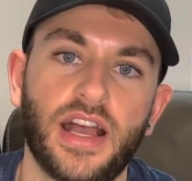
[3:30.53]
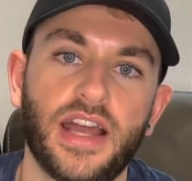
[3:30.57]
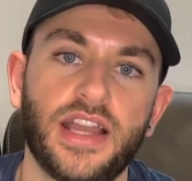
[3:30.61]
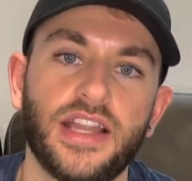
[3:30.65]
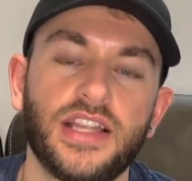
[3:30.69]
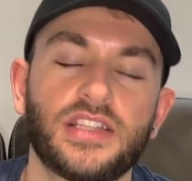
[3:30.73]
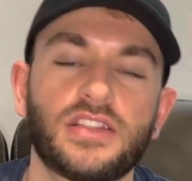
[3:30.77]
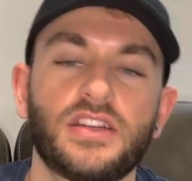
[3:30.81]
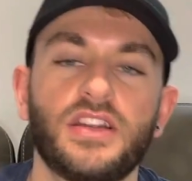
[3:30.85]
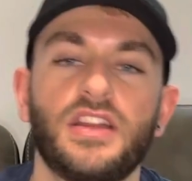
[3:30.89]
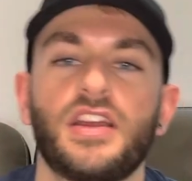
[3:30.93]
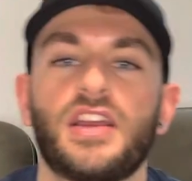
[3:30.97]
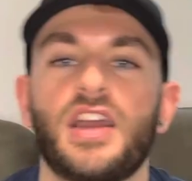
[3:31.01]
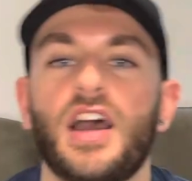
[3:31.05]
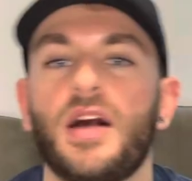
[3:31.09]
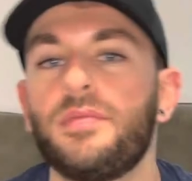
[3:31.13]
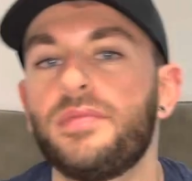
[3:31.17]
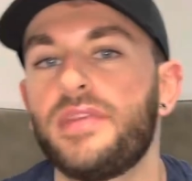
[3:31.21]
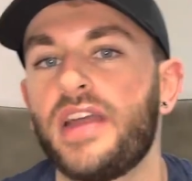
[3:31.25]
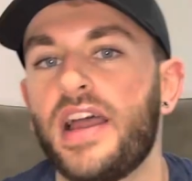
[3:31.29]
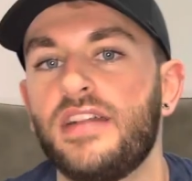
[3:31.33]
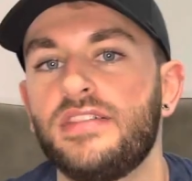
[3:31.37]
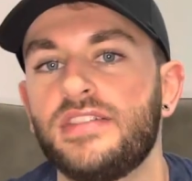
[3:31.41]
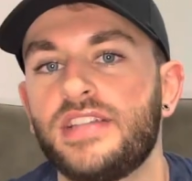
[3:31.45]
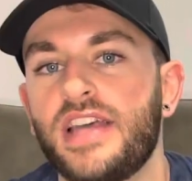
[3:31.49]
And it's going to come
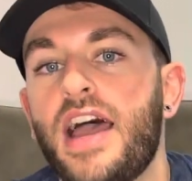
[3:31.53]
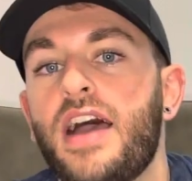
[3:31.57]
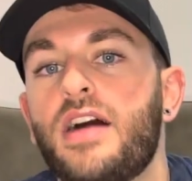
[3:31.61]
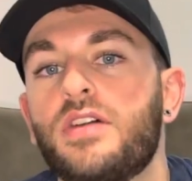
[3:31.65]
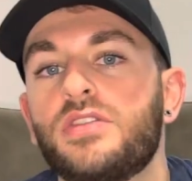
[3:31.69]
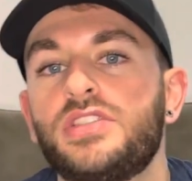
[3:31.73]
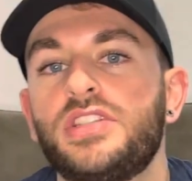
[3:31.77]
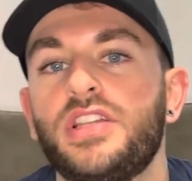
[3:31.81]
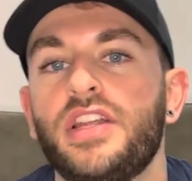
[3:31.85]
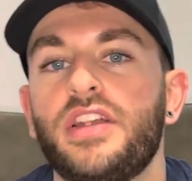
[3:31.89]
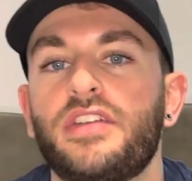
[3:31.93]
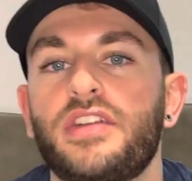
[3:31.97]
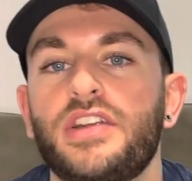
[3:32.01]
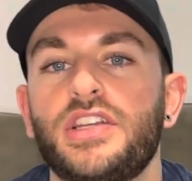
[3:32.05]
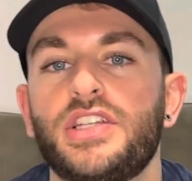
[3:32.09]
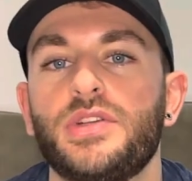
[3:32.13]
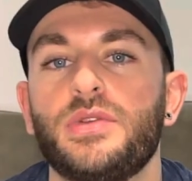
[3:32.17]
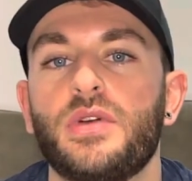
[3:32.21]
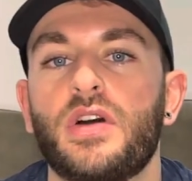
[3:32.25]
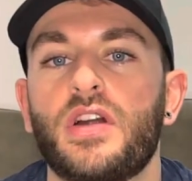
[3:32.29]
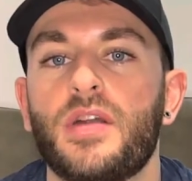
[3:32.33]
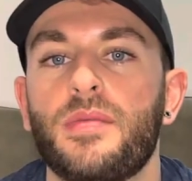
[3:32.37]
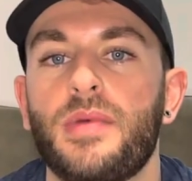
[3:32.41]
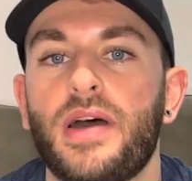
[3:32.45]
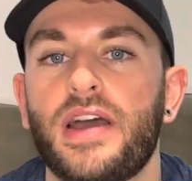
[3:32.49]
down to how serious
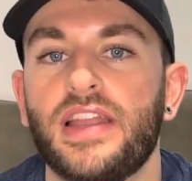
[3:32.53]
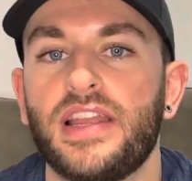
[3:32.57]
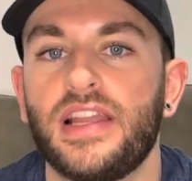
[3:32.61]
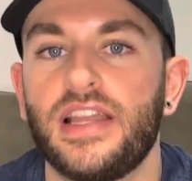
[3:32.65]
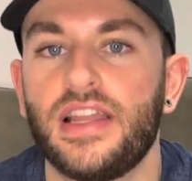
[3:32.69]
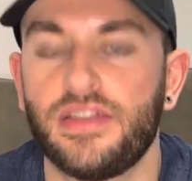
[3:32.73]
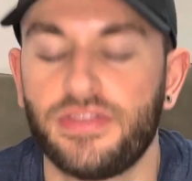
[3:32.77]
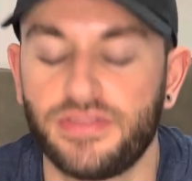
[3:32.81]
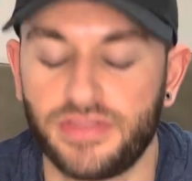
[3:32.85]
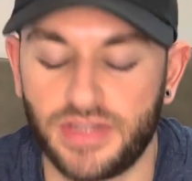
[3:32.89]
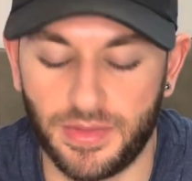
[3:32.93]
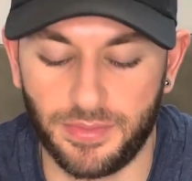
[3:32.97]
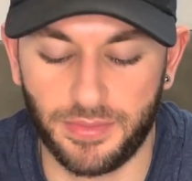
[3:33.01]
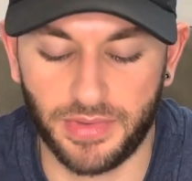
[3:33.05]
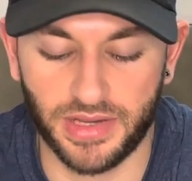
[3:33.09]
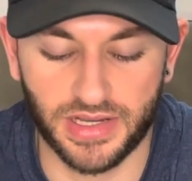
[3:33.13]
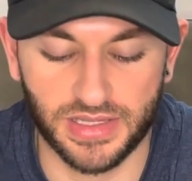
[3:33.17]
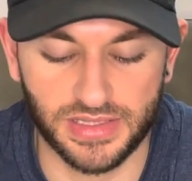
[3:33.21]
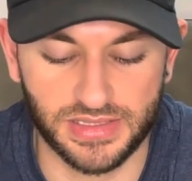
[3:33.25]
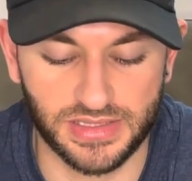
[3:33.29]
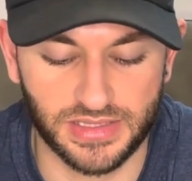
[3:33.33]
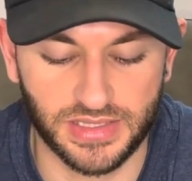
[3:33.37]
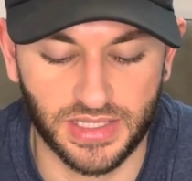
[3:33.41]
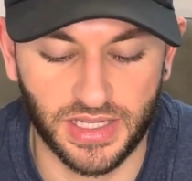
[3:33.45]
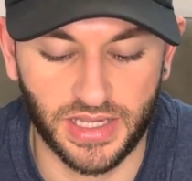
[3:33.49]
you are about your lifting,
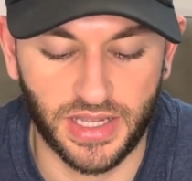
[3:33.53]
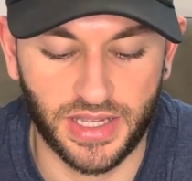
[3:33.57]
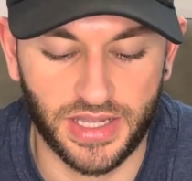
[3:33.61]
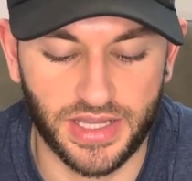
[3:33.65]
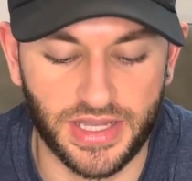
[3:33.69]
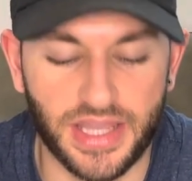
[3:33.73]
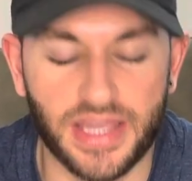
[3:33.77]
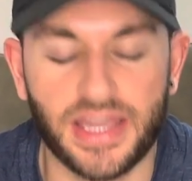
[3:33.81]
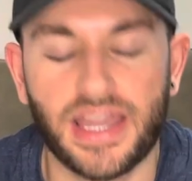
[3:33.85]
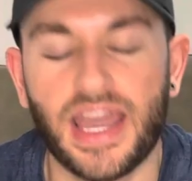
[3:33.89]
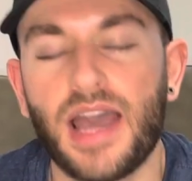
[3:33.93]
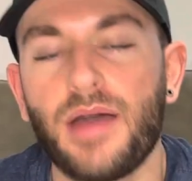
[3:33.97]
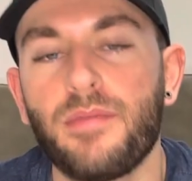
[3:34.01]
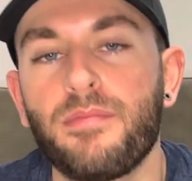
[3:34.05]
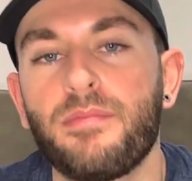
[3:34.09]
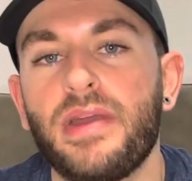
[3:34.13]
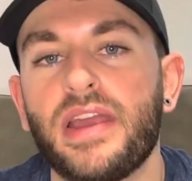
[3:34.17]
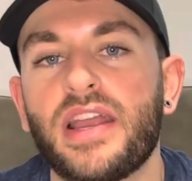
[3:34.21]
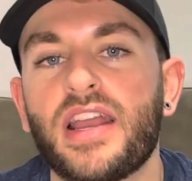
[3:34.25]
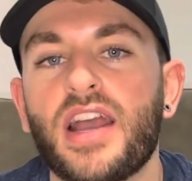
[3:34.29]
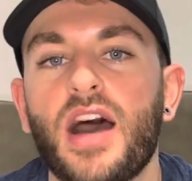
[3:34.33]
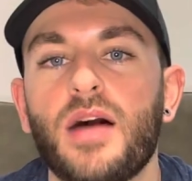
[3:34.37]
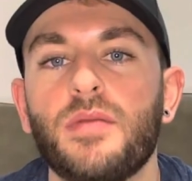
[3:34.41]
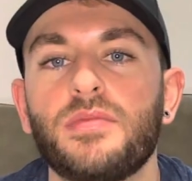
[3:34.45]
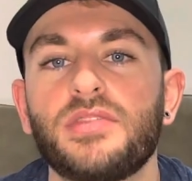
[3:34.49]
because you can
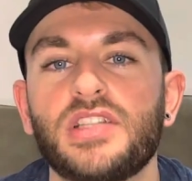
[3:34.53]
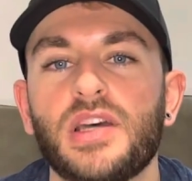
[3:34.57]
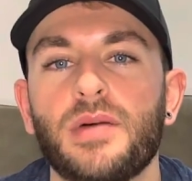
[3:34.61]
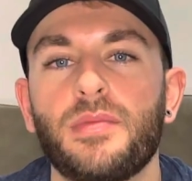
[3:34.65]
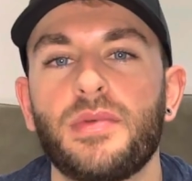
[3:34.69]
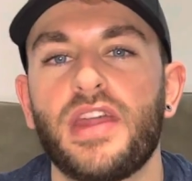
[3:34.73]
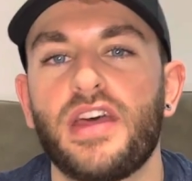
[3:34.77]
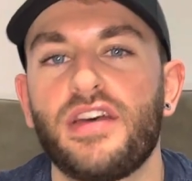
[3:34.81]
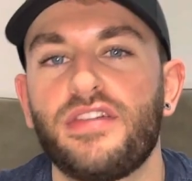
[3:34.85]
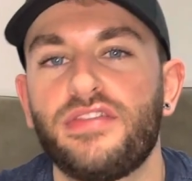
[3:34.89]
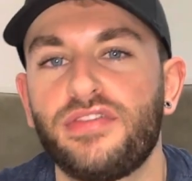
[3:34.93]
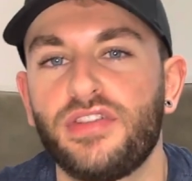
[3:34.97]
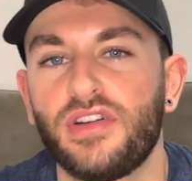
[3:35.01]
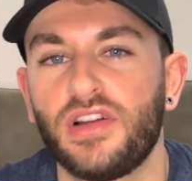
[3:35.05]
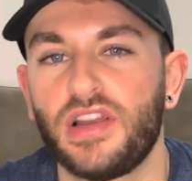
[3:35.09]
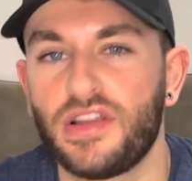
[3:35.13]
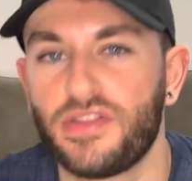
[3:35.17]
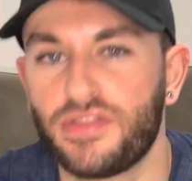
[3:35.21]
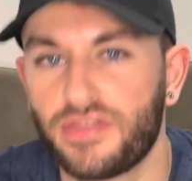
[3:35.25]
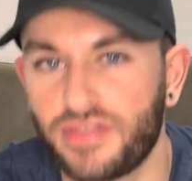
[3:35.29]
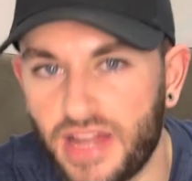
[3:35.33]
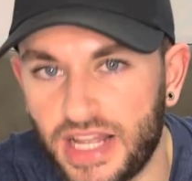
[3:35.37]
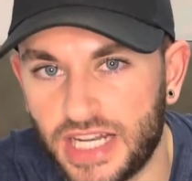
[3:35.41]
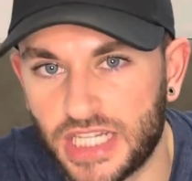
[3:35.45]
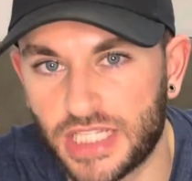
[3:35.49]
pick up some of their fully
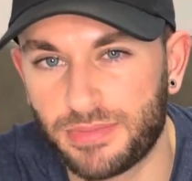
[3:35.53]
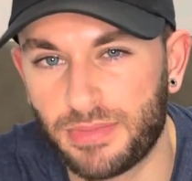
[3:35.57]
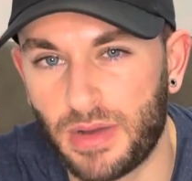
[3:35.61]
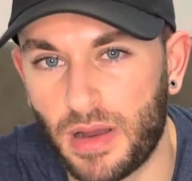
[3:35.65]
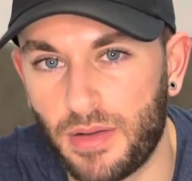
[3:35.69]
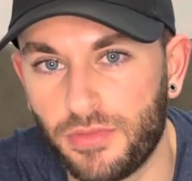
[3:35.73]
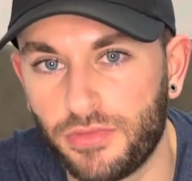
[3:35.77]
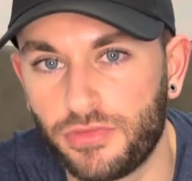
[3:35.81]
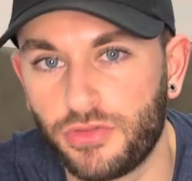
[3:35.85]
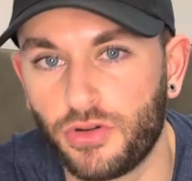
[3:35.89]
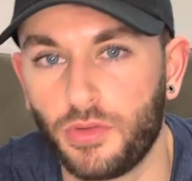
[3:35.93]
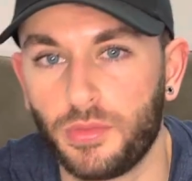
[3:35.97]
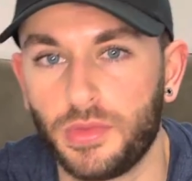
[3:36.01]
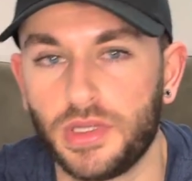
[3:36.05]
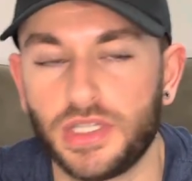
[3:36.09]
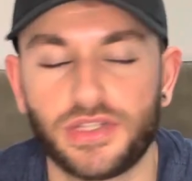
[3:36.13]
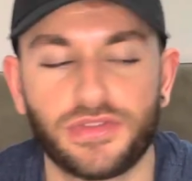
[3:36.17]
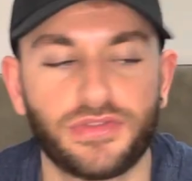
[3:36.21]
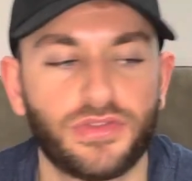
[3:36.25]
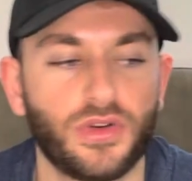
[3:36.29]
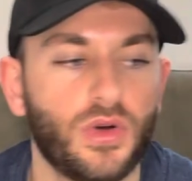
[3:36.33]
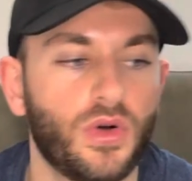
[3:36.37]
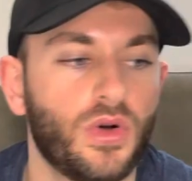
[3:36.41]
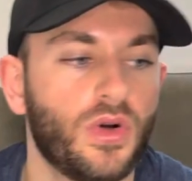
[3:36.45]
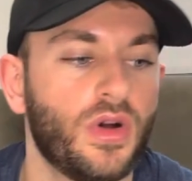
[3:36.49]
fledged pump formulas
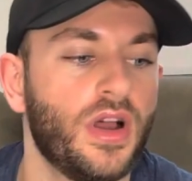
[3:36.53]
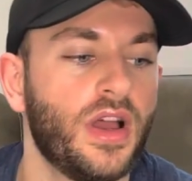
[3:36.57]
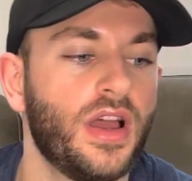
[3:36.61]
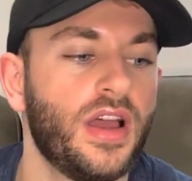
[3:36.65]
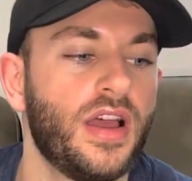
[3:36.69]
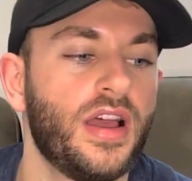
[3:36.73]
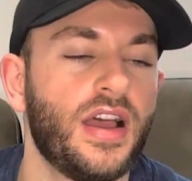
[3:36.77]
for